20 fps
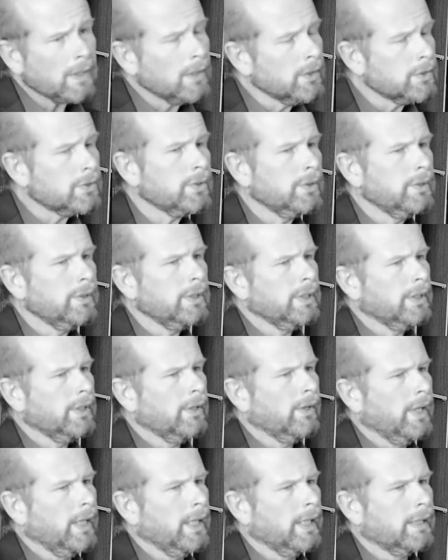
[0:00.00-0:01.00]
Trudy and
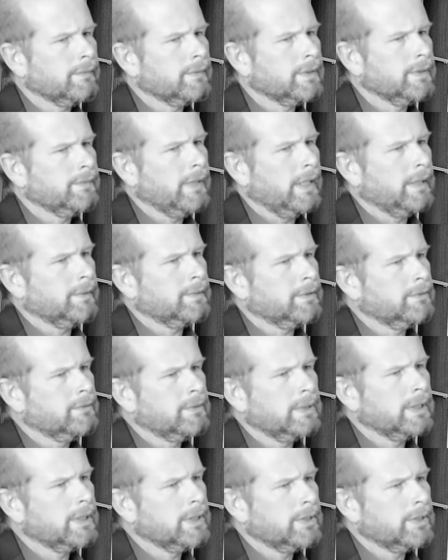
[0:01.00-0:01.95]
I developed a really